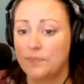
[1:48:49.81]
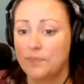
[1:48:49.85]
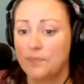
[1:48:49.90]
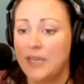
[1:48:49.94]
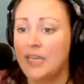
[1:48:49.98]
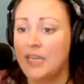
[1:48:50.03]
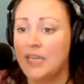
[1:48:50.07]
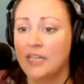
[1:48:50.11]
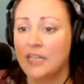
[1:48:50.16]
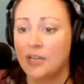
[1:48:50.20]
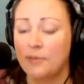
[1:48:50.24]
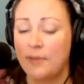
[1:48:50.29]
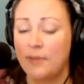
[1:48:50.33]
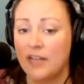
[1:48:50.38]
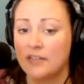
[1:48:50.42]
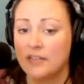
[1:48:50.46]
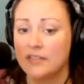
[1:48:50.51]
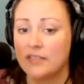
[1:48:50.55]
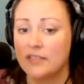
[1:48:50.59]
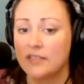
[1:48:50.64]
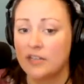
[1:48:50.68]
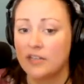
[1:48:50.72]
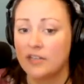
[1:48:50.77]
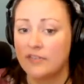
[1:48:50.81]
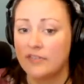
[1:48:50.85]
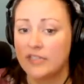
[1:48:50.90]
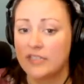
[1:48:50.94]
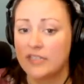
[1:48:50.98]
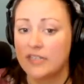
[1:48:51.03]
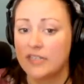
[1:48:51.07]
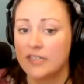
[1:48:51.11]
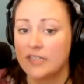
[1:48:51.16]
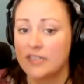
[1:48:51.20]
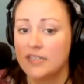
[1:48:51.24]
peeing their pants in
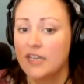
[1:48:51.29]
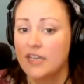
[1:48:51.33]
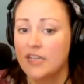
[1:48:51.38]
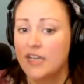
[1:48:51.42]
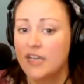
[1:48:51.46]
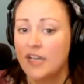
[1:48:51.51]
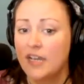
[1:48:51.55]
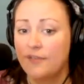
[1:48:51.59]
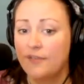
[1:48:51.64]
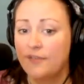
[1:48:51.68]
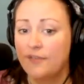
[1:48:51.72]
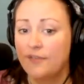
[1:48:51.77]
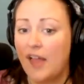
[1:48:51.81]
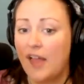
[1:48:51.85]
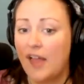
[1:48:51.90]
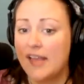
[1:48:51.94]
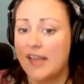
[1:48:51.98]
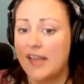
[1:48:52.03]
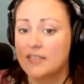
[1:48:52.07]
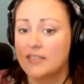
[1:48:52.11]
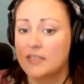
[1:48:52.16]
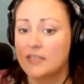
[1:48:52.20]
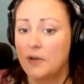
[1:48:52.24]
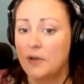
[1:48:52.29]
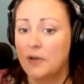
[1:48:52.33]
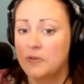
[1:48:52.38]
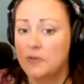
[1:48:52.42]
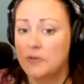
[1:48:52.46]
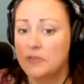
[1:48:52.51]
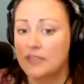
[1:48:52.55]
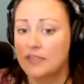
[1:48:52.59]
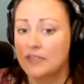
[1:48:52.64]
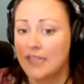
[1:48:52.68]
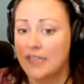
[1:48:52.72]
nervousness. The flight is supposed
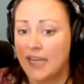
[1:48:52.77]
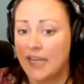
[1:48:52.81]
yeah. to